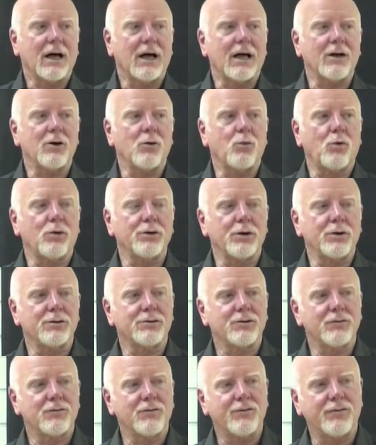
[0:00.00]
And I want you
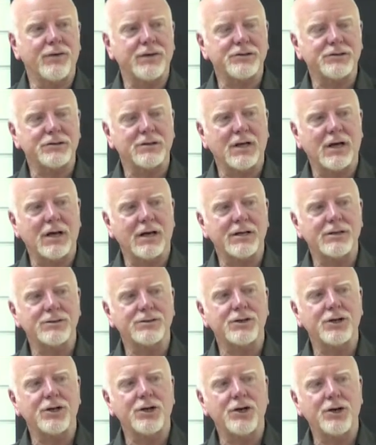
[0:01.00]
to
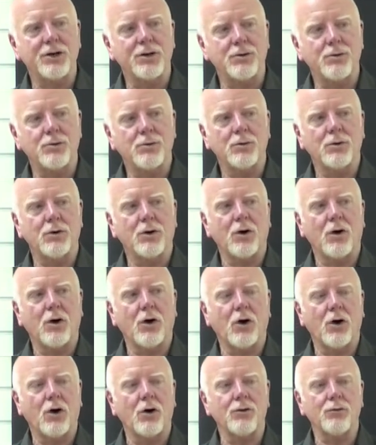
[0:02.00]
visualize you
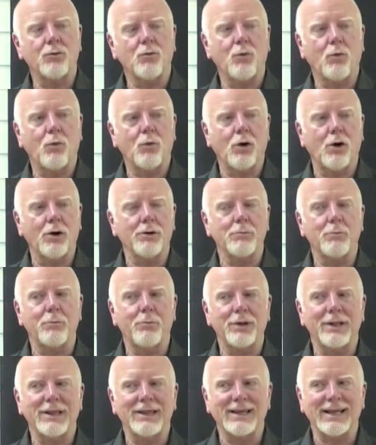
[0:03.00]
on one
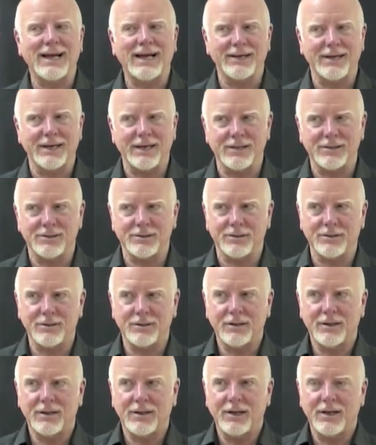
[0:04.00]
planet,
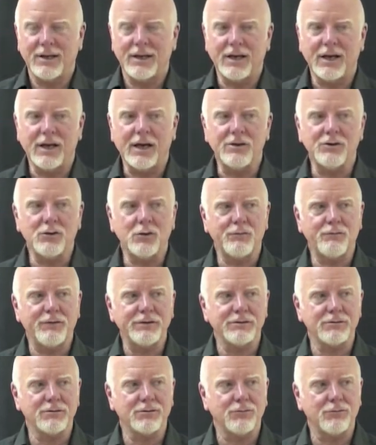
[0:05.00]
in your
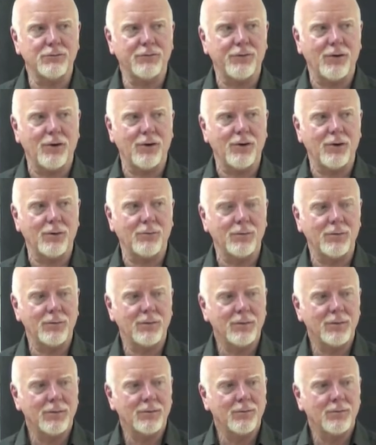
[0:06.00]
physical form,
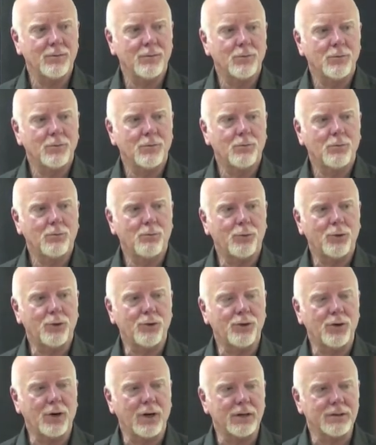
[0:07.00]

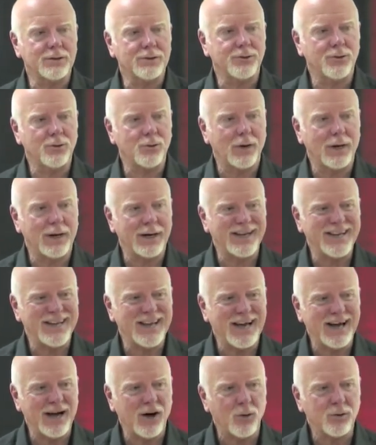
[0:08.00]
but not as you are
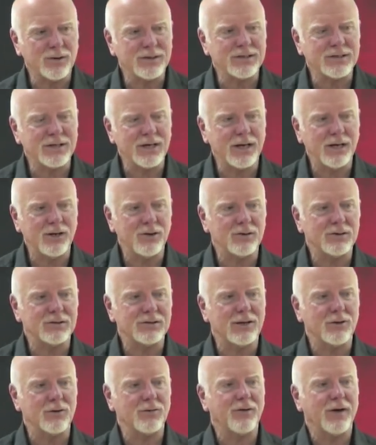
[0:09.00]
now. See
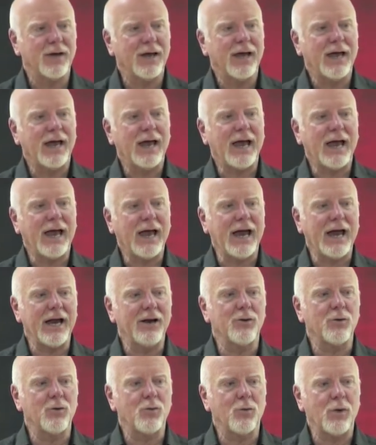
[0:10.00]
yourself
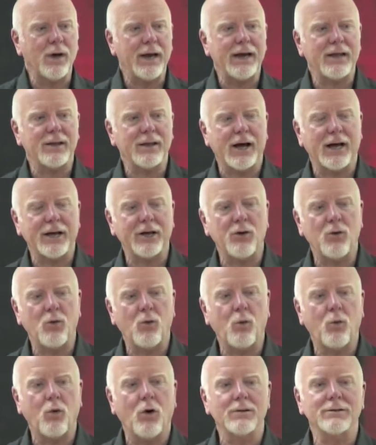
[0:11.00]
in a way that you
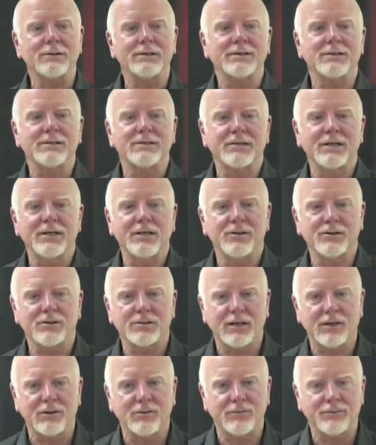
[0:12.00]
want to see
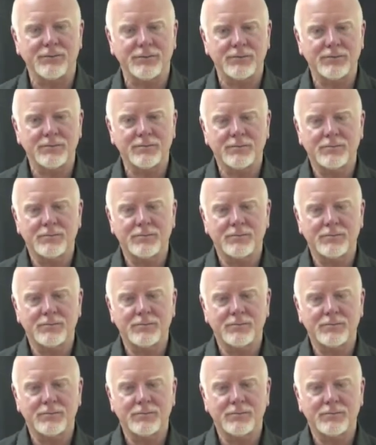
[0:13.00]
yourself.